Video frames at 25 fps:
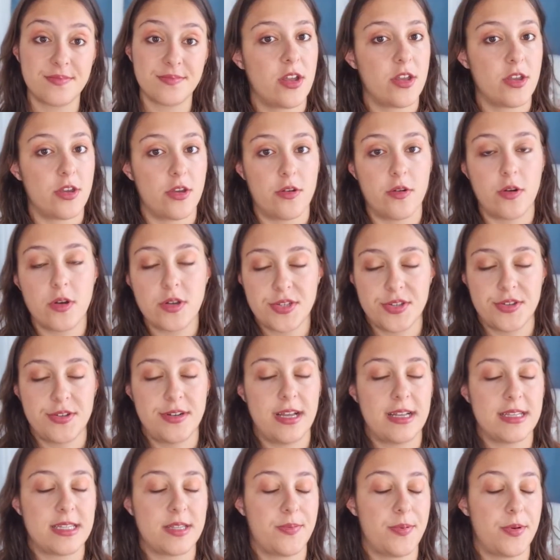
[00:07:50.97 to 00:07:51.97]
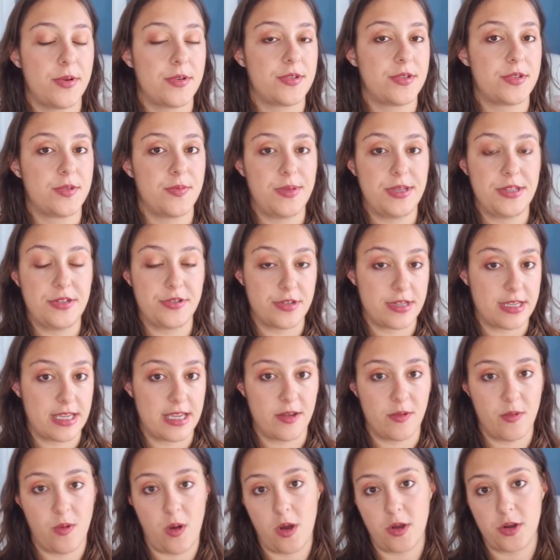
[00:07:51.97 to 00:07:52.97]
You're also not supposed to be
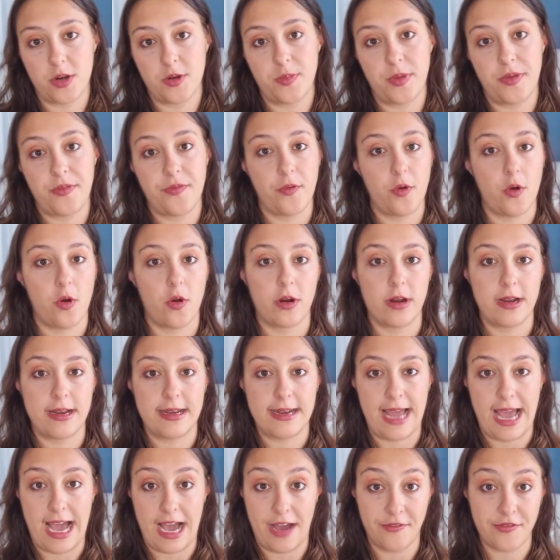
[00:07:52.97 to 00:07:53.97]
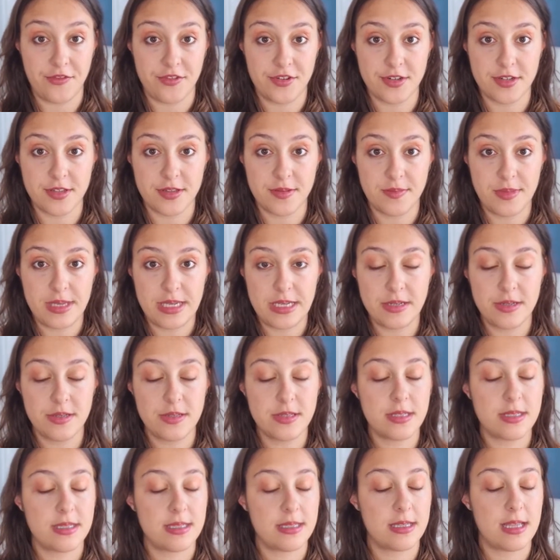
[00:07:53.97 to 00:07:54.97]
drinking water before and after the
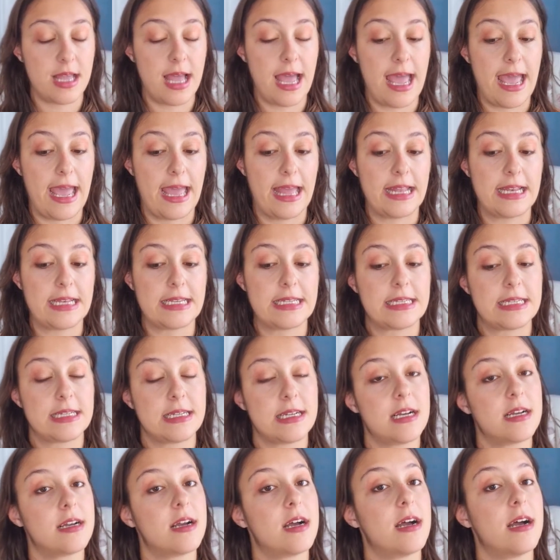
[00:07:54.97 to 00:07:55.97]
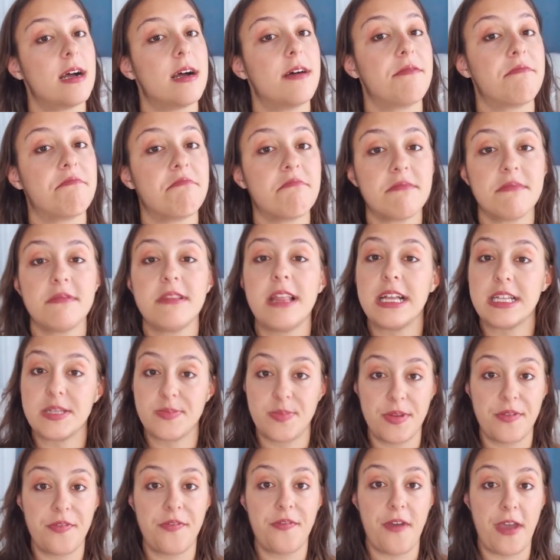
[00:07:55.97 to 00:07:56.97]
meals, and let's
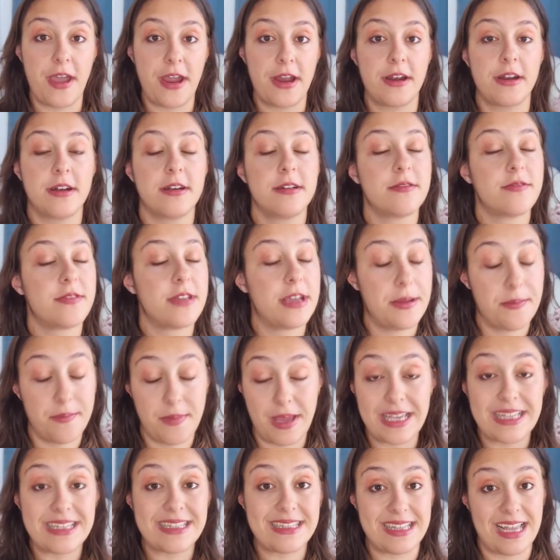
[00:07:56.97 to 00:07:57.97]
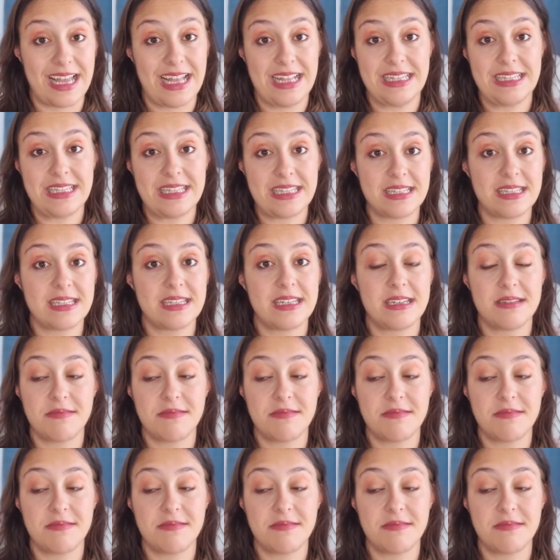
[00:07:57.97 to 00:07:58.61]
be fair, it makes sense.